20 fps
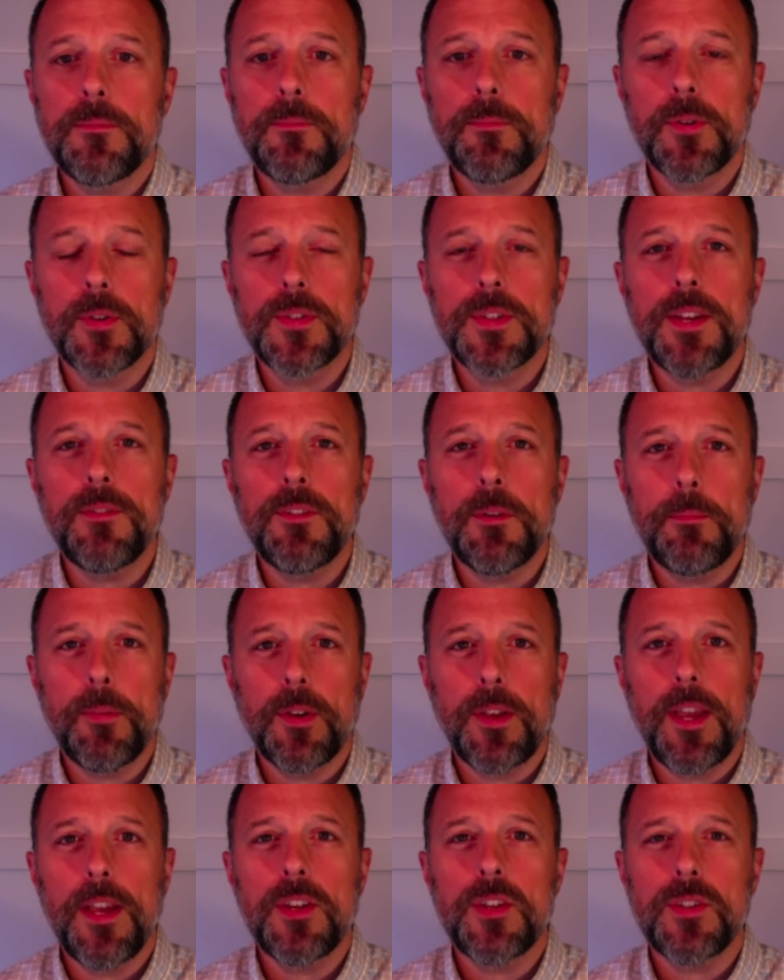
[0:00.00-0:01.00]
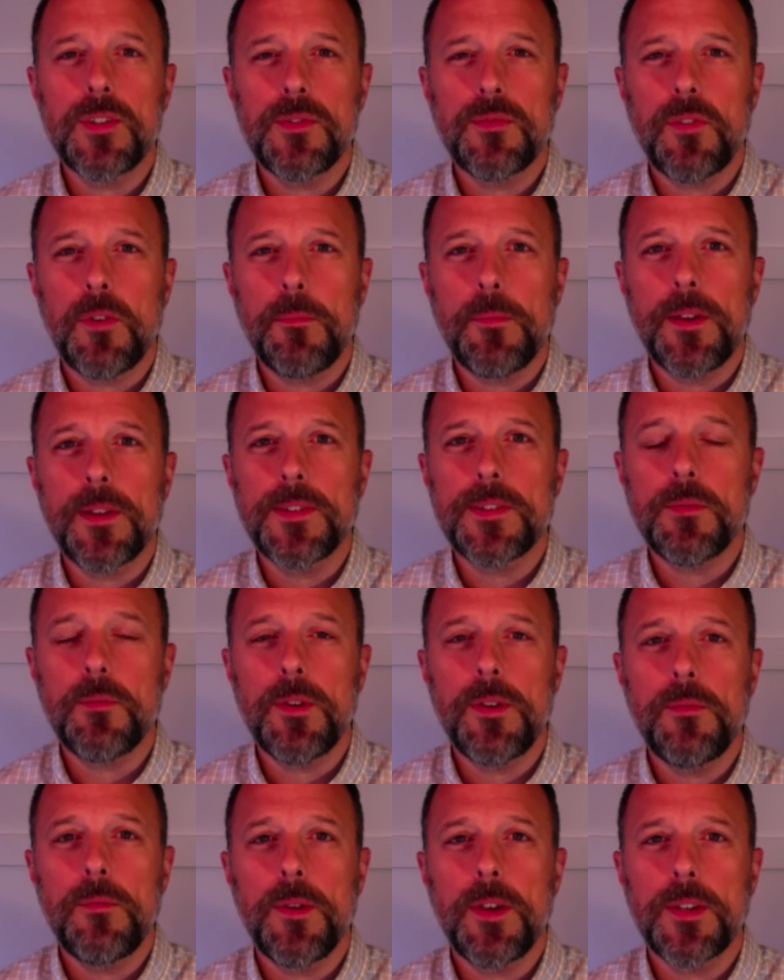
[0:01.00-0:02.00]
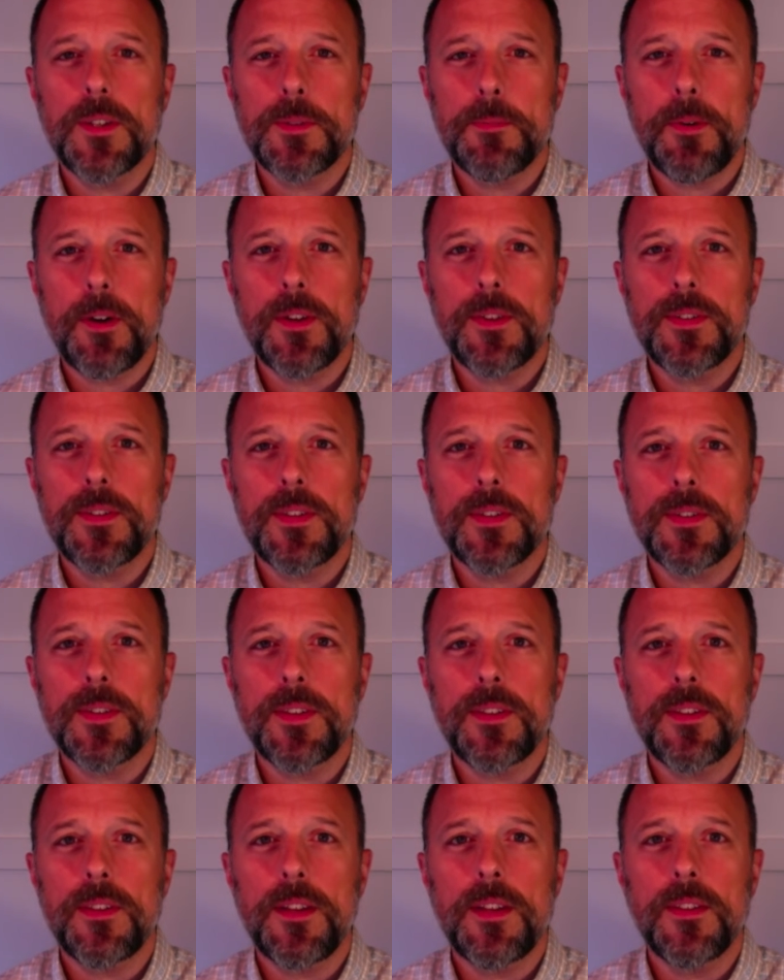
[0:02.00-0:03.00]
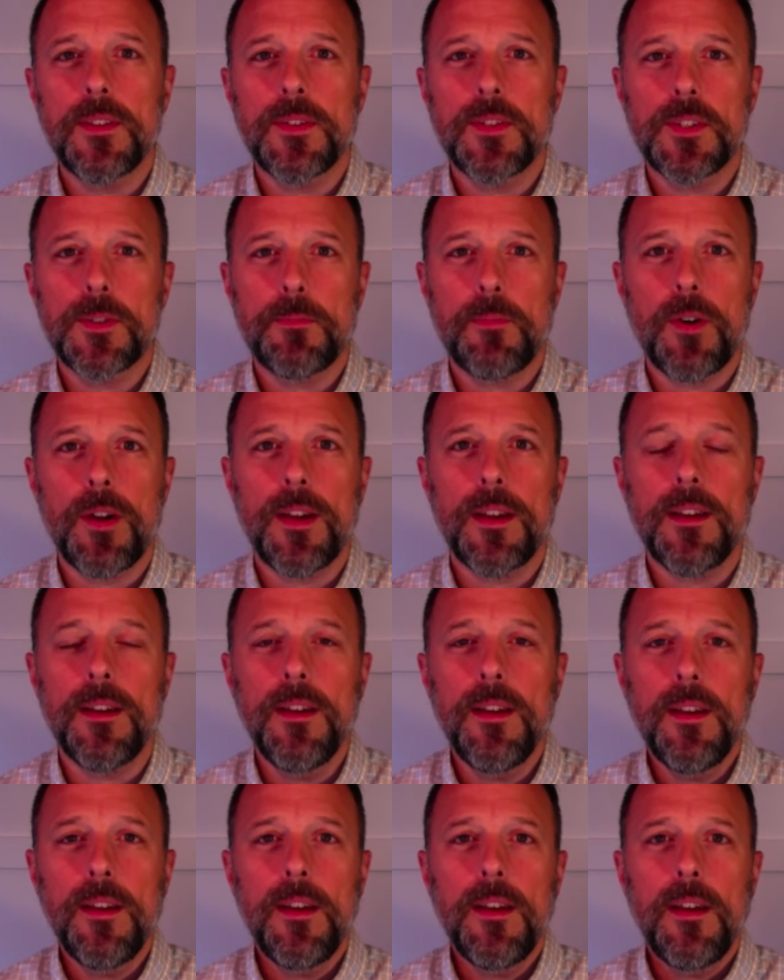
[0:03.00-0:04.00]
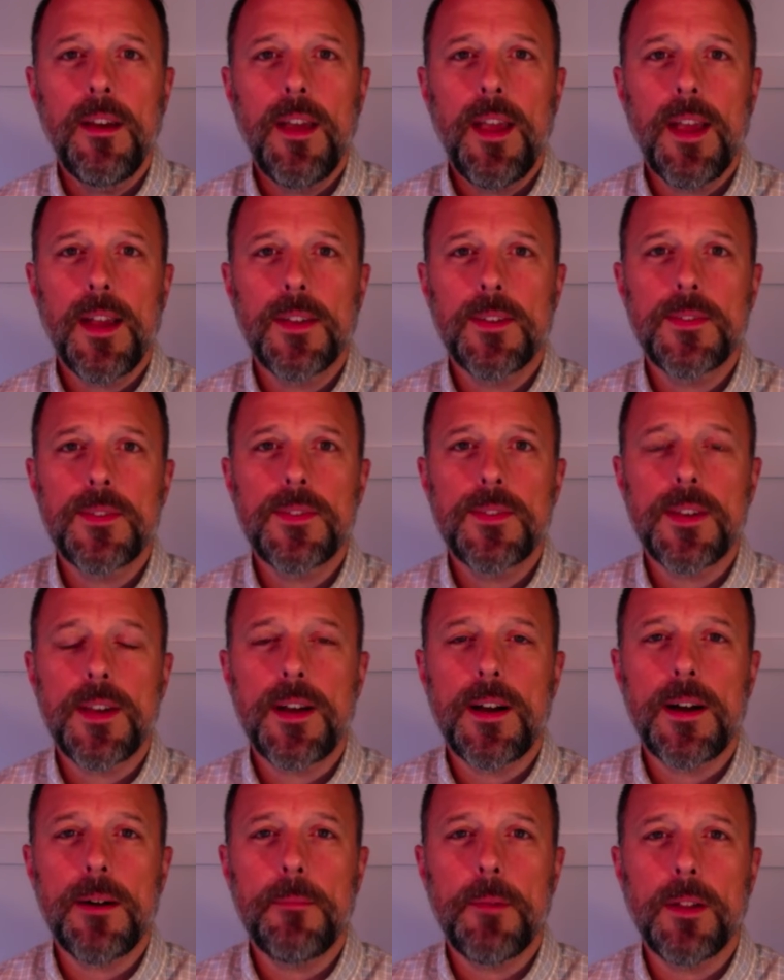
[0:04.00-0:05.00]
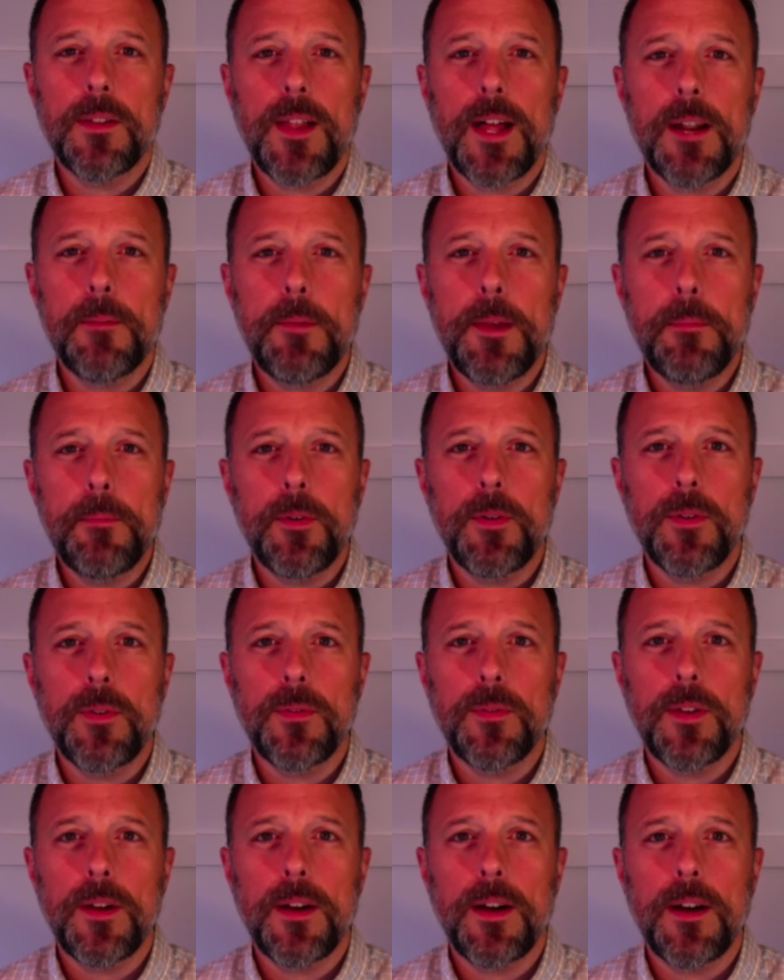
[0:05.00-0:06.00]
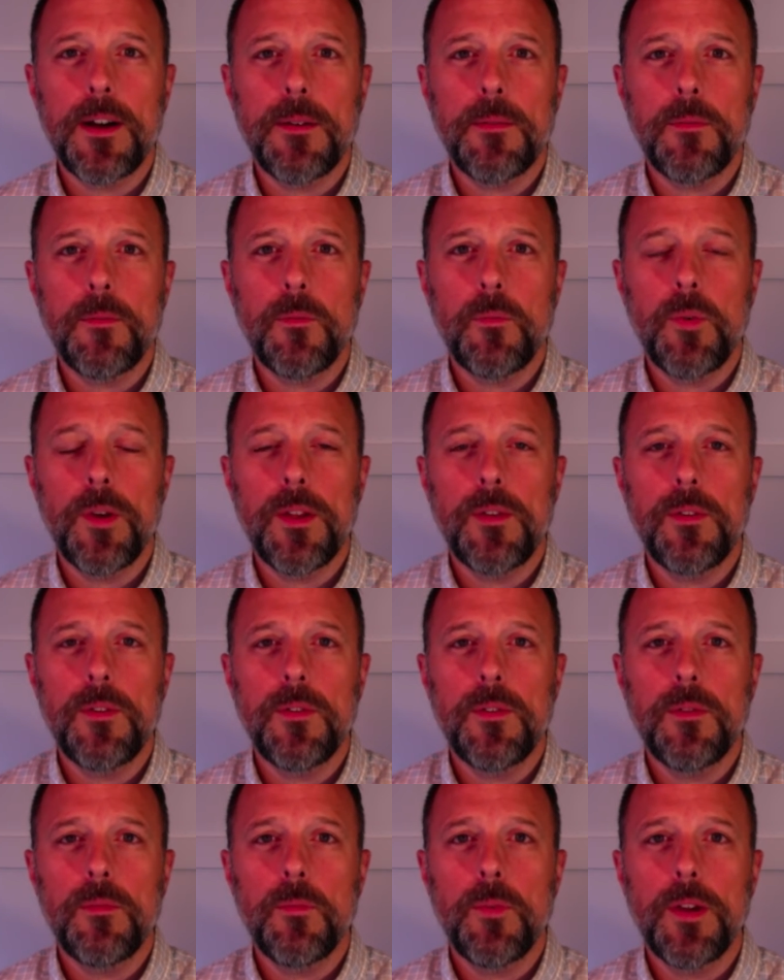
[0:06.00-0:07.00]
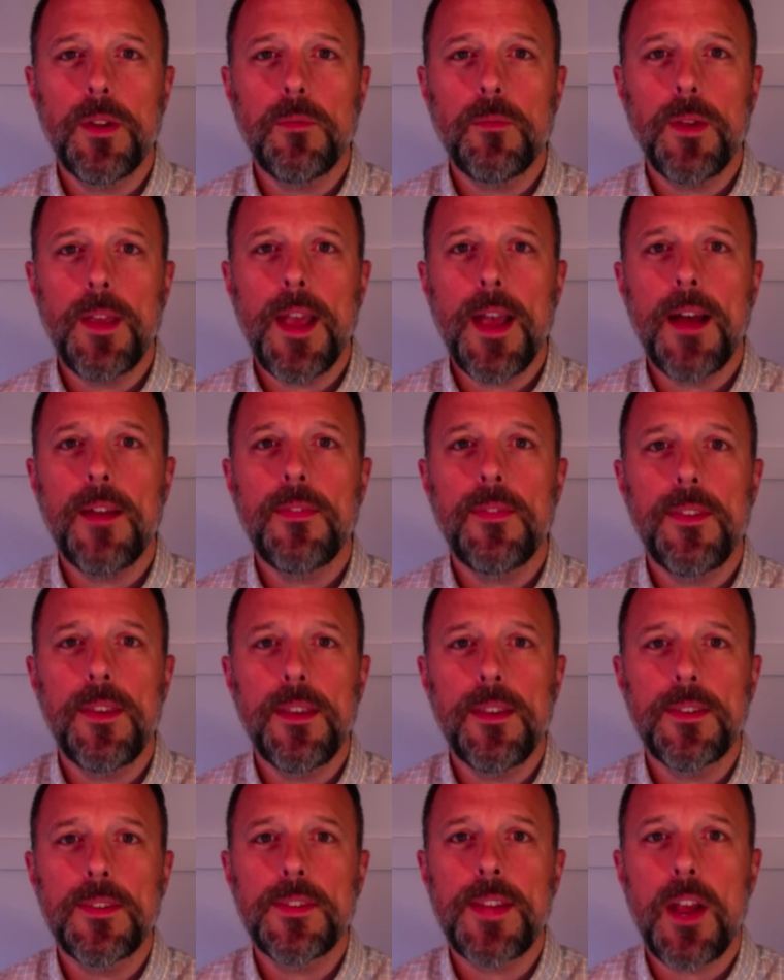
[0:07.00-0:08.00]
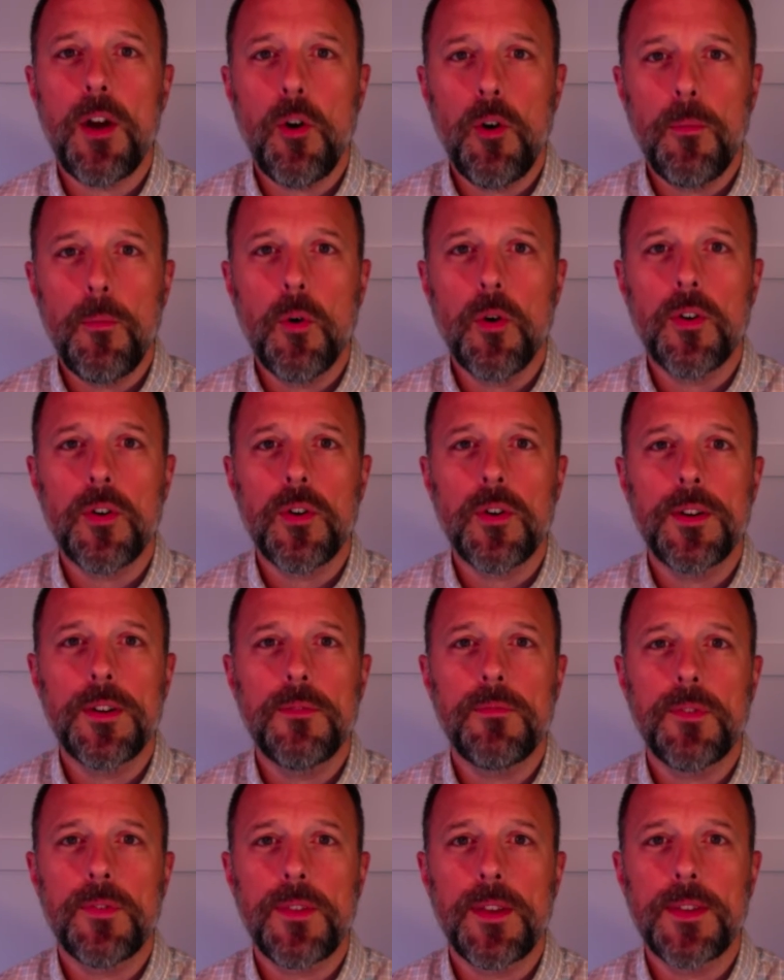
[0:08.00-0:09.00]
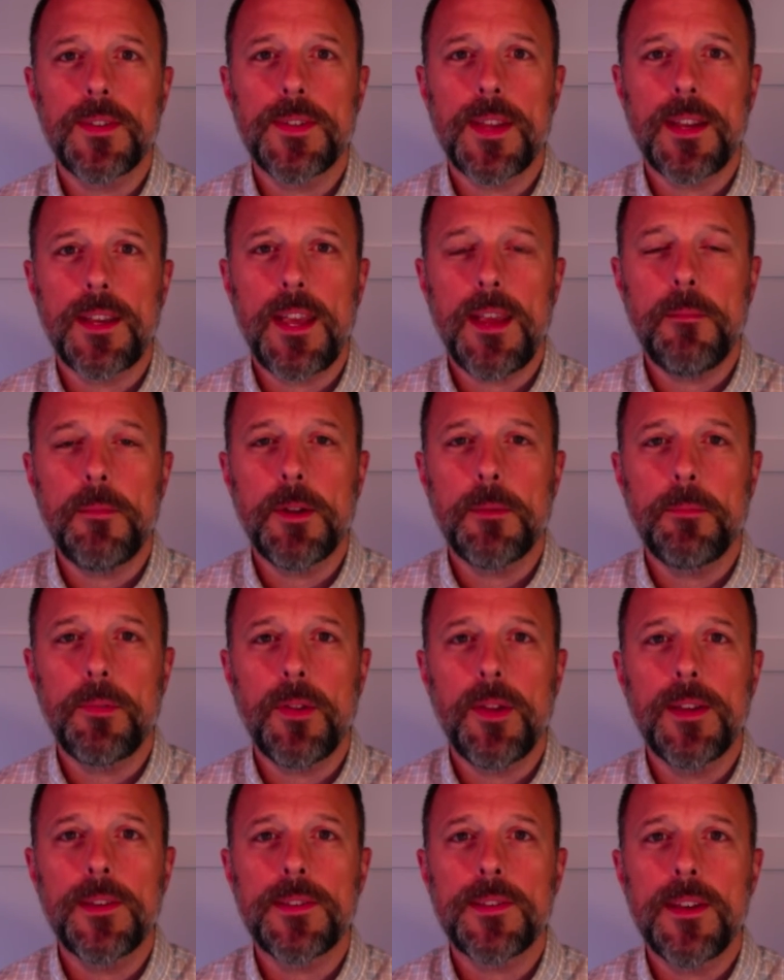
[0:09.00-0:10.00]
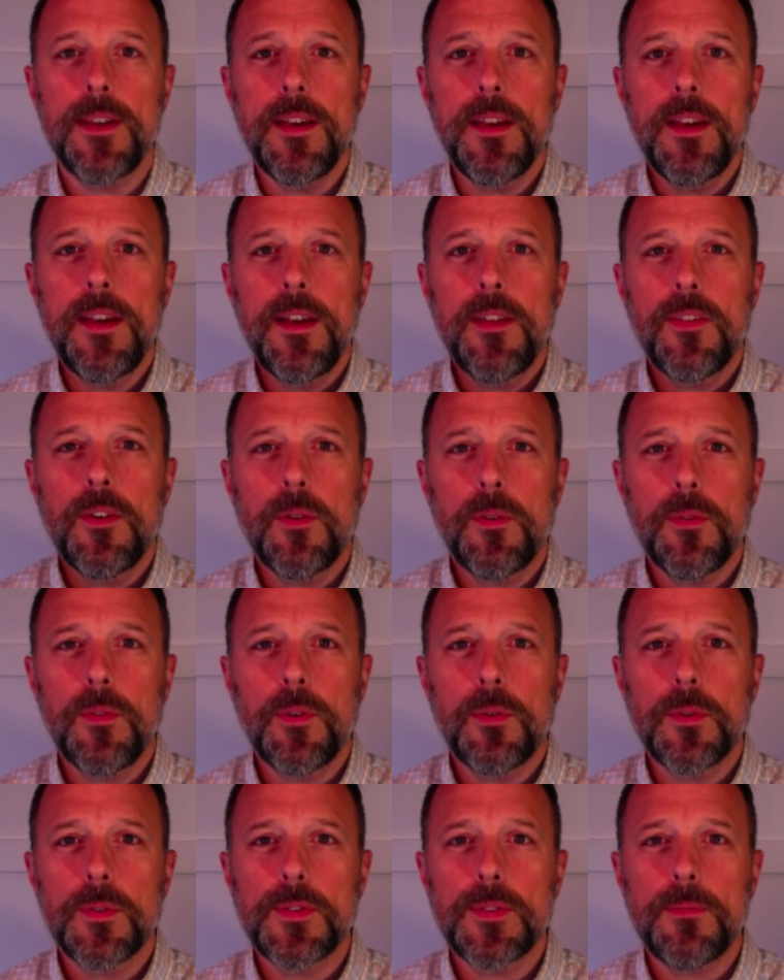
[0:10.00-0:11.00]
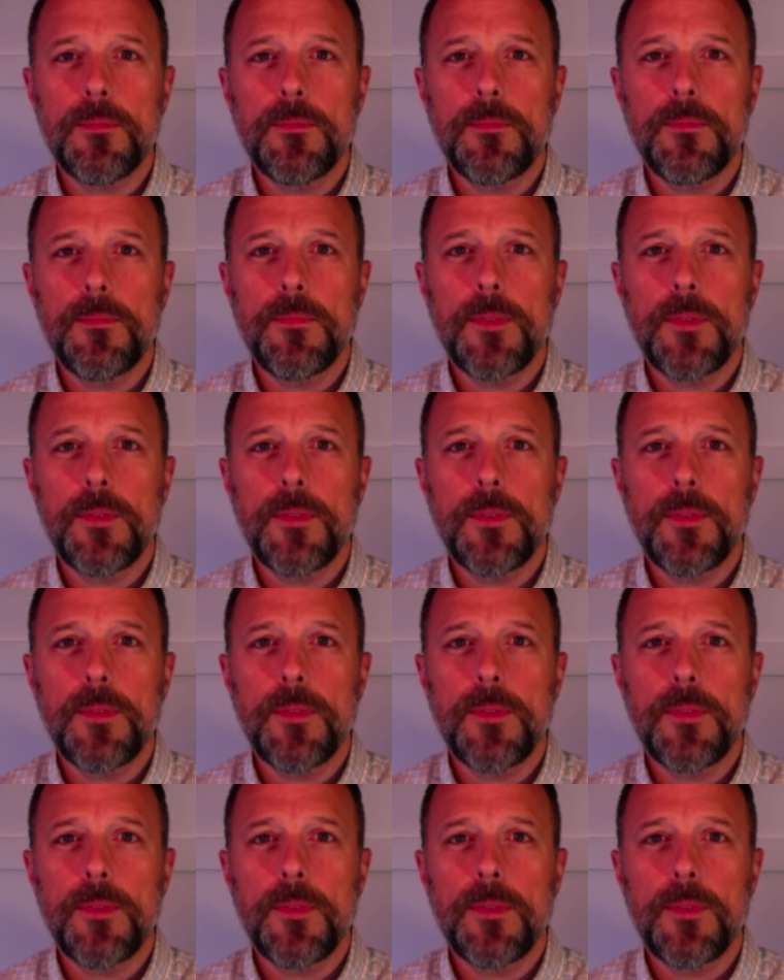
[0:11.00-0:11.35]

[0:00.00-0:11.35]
perceived implications from this, and we experienced this in the spring, as a lot of people, when we had the stay-at-home order and different things that came into place, there was some